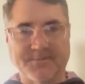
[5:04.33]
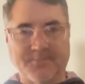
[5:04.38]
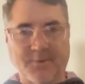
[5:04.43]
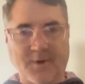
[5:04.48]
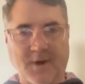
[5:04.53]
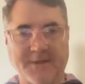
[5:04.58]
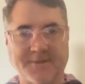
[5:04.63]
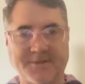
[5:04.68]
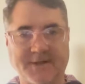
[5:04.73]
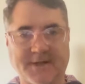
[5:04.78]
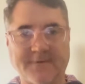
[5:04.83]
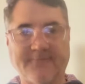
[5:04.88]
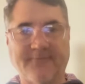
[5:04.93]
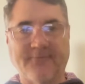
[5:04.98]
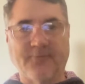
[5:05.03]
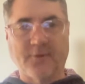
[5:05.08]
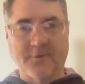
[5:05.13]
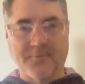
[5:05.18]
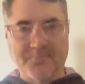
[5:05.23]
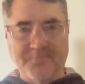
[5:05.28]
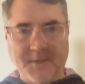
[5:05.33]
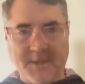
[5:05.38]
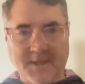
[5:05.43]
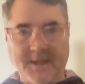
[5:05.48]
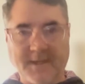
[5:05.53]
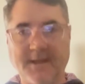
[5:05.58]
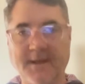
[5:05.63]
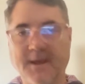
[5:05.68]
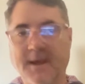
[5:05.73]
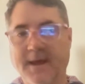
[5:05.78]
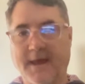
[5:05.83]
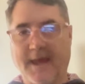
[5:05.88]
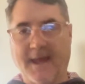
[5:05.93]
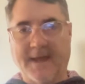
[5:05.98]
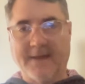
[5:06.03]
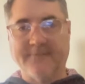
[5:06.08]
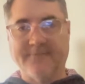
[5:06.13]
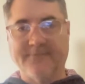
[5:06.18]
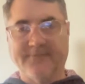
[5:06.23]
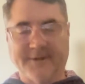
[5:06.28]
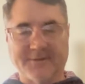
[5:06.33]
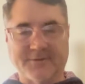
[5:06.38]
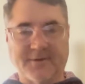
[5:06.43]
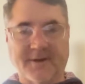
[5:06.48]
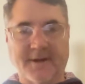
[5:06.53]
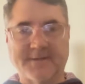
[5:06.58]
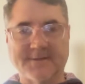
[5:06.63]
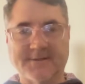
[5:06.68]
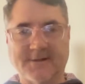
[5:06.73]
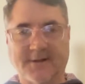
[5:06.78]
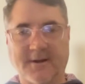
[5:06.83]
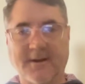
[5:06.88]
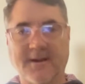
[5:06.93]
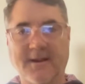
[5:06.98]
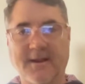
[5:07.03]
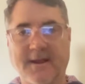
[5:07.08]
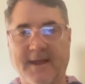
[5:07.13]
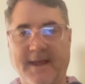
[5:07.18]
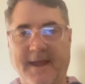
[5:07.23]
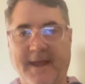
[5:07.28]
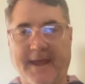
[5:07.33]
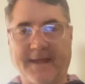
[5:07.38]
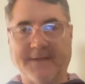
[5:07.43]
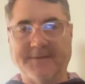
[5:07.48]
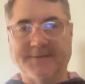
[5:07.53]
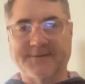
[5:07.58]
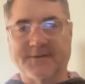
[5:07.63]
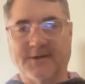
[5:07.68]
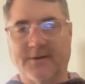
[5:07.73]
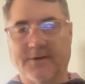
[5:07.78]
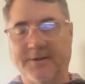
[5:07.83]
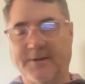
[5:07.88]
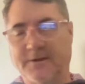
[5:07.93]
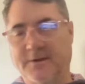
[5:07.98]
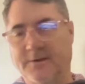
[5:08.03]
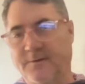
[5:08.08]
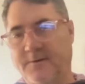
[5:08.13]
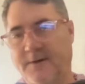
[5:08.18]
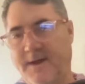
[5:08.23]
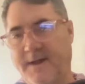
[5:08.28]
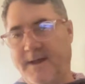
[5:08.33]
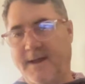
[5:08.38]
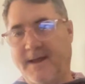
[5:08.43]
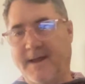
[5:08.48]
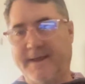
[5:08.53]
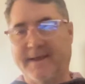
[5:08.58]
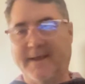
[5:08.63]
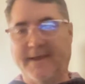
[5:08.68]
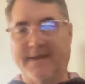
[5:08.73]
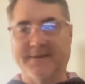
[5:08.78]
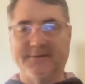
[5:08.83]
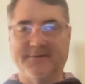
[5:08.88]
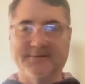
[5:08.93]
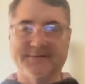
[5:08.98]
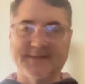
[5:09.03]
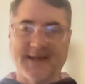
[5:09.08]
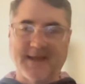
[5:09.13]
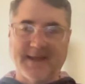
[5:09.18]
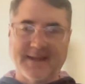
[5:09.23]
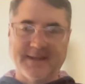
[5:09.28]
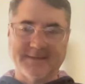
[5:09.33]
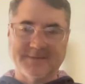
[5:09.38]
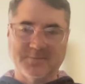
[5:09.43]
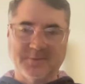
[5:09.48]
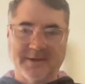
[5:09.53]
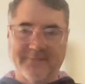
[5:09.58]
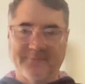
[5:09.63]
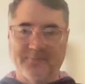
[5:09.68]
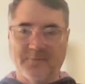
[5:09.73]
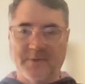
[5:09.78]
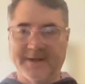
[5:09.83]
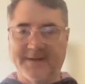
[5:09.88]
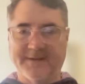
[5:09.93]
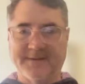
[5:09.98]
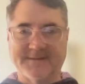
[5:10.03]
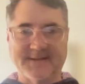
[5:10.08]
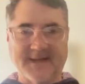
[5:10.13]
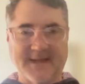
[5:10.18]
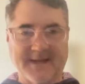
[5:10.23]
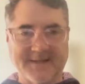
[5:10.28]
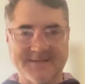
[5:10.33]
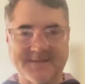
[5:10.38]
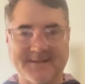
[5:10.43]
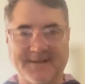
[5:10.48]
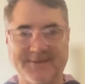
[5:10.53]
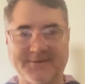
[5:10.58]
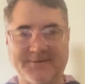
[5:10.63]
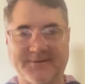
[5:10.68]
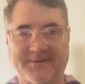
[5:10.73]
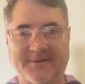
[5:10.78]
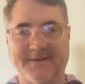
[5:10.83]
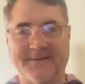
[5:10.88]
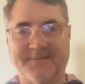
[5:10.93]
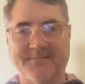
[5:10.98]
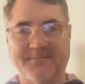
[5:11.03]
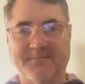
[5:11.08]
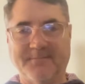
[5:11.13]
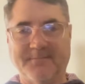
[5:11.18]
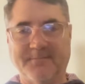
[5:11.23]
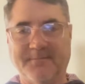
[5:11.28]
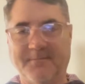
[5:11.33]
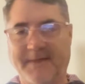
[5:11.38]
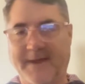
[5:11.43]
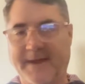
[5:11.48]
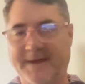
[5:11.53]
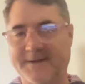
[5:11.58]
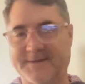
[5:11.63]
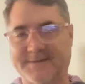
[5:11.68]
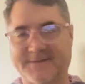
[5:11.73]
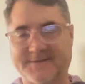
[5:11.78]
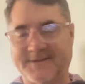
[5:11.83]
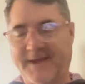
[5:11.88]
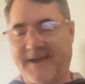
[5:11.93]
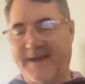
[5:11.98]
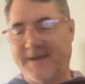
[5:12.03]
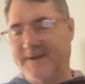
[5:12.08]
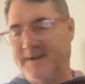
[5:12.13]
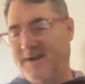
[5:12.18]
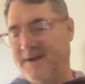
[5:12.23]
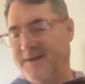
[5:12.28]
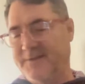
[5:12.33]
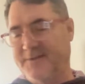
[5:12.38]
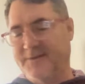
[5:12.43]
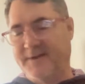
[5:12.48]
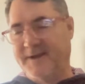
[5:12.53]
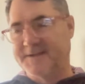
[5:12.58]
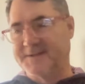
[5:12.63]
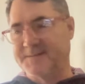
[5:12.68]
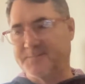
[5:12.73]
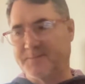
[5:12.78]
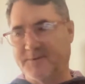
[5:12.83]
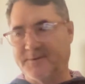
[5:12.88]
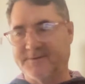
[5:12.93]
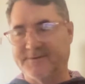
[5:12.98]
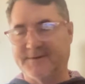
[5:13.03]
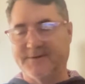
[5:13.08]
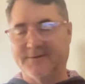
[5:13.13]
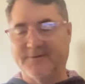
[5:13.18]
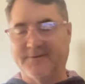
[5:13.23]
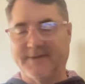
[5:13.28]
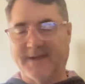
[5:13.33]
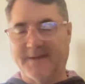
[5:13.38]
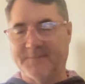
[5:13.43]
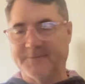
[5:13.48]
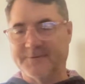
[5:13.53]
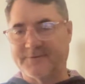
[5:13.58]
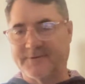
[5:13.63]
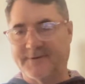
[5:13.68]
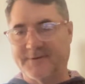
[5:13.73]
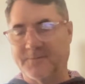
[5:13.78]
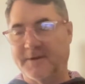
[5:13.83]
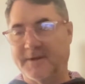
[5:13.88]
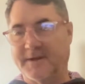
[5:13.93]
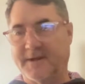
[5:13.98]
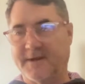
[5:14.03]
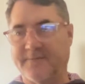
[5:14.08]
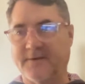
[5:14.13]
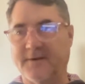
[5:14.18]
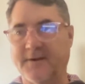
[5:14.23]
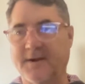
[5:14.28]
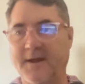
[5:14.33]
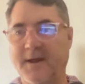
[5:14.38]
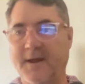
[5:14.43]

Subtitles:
project for me at VictoryXR. And so, I can't do science. We have Wendy, the science teacher, that manages that, and other experts that do chemistry and whatever.